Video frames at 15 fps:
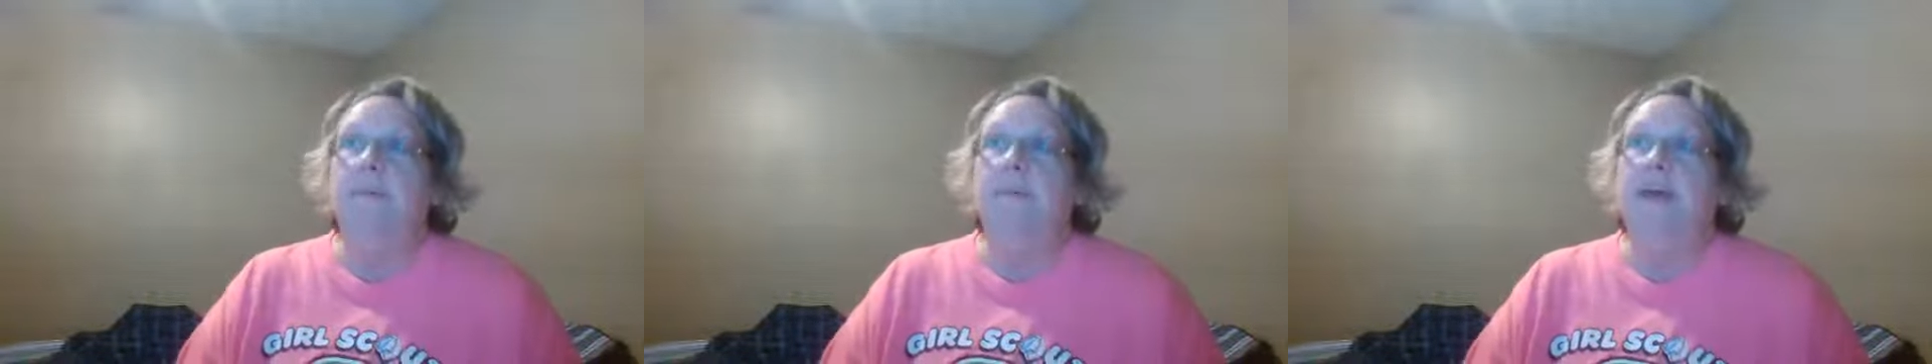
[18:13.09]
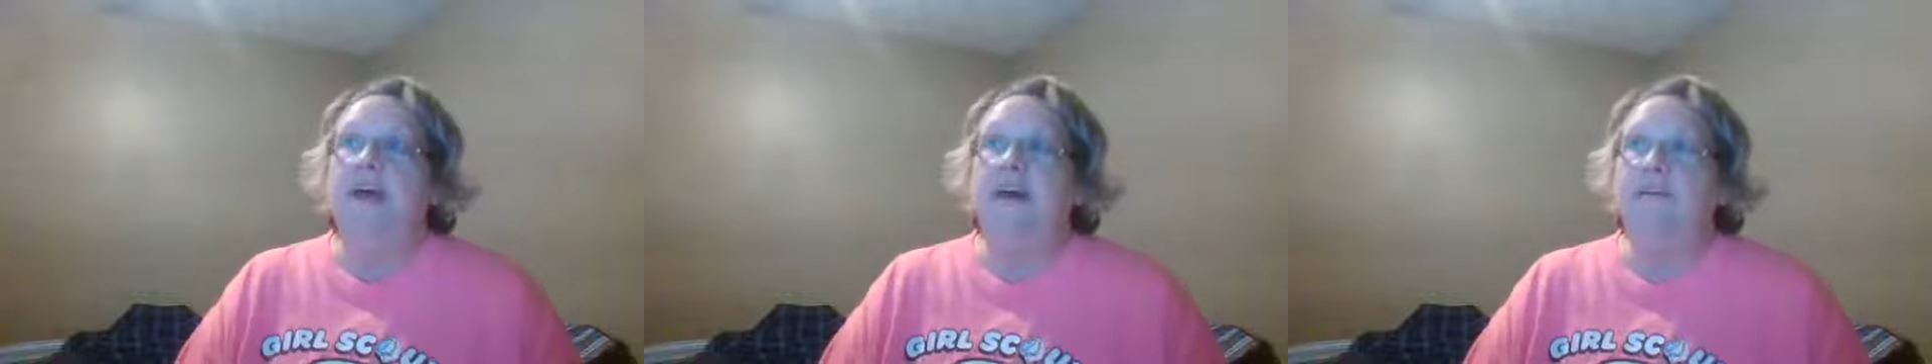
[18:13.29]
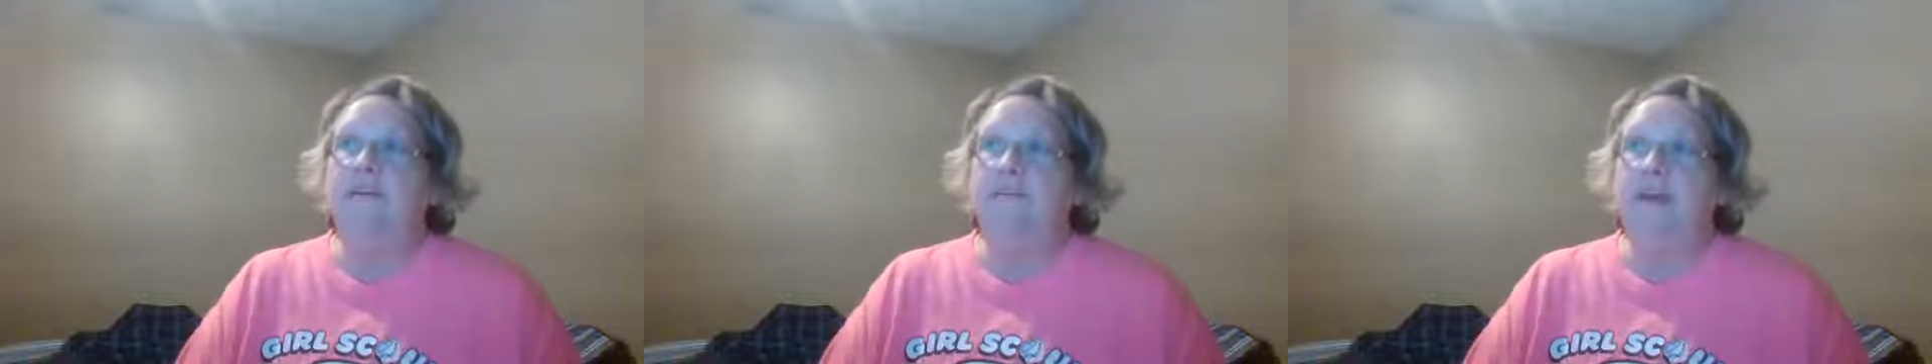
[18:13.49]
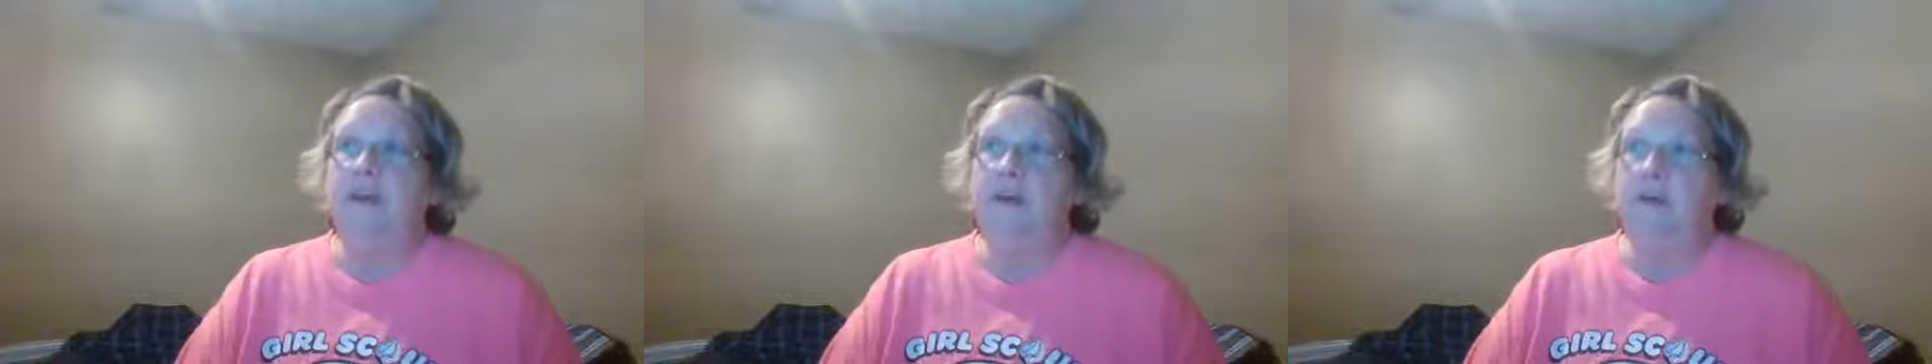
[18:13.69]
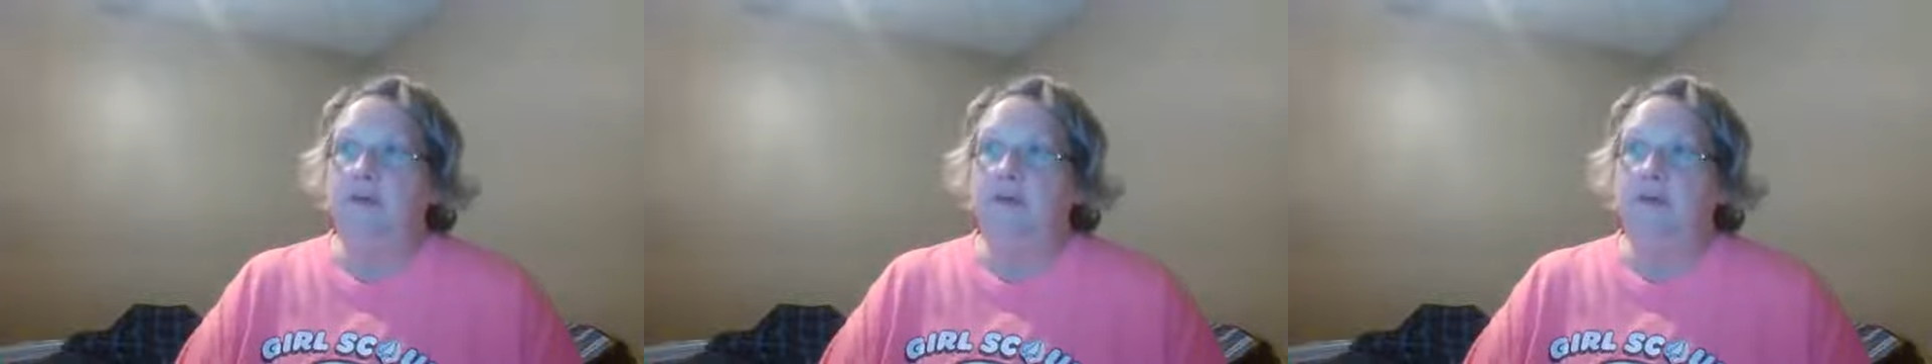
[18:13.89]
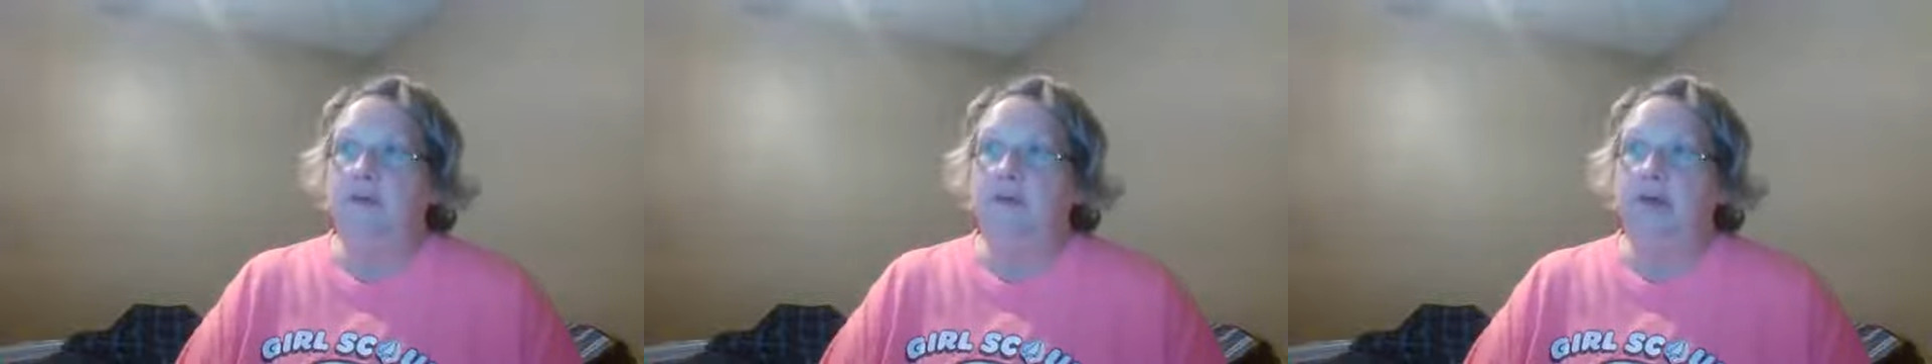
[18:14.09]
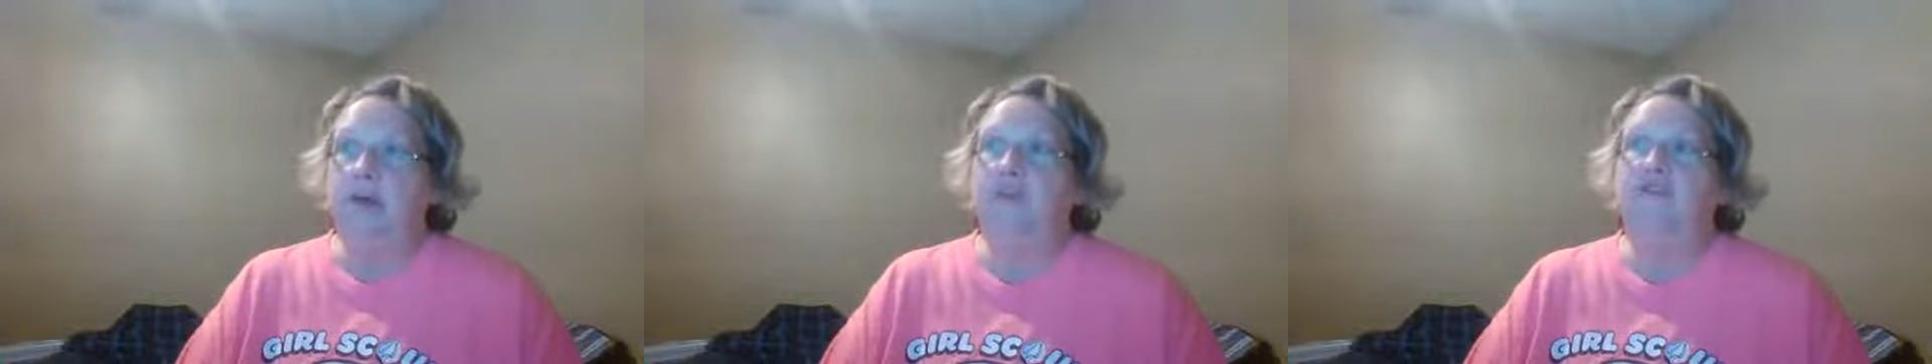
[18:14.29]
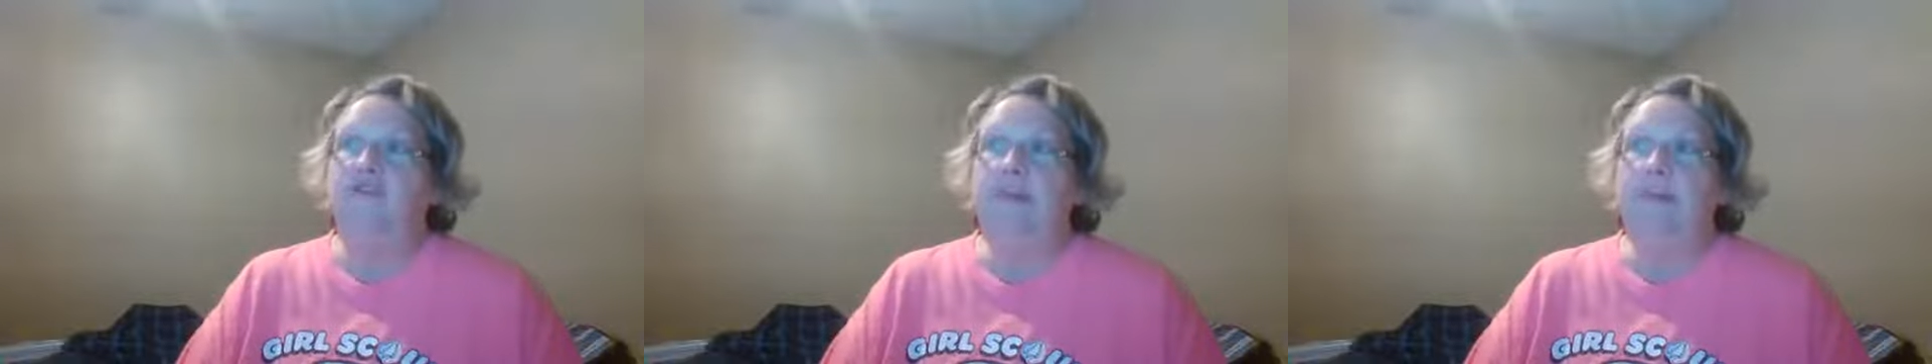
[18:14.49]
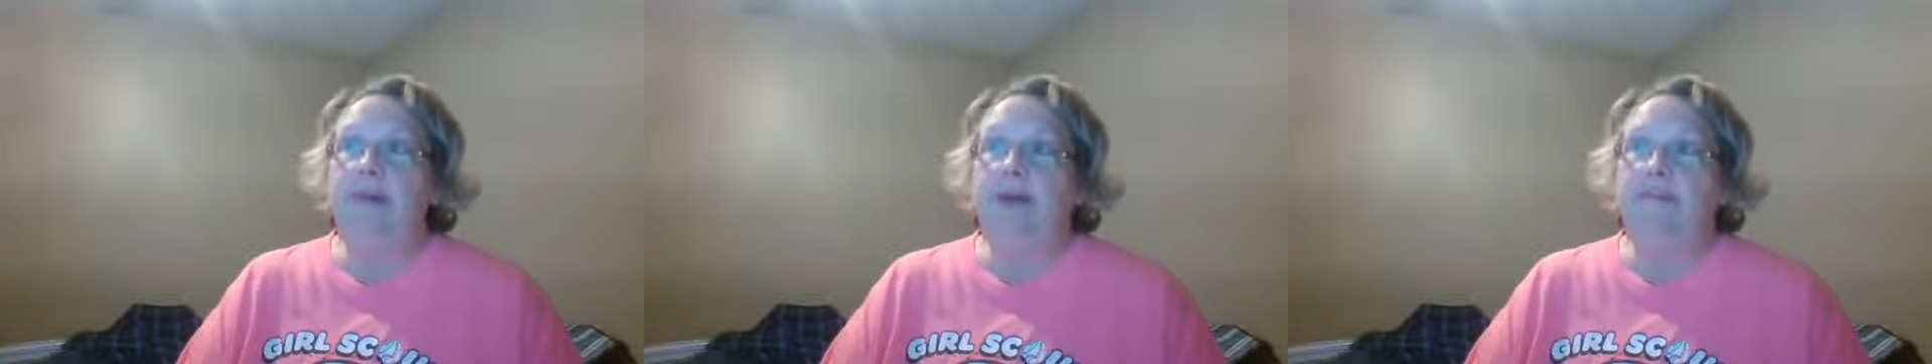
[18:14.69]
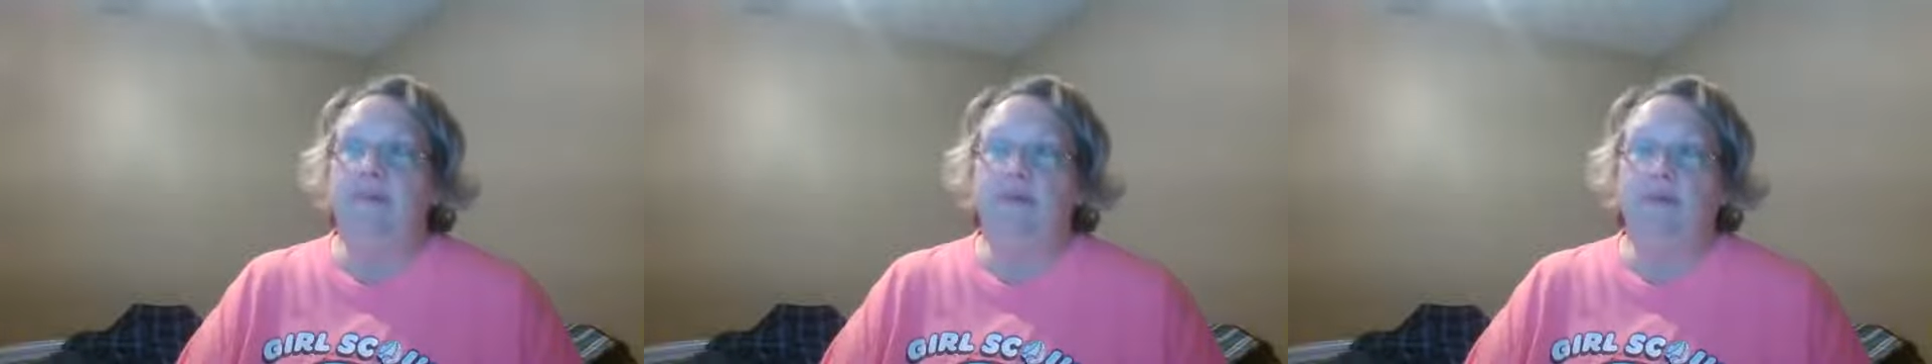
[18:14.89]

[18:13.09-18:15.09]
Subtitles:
Because of you, she makes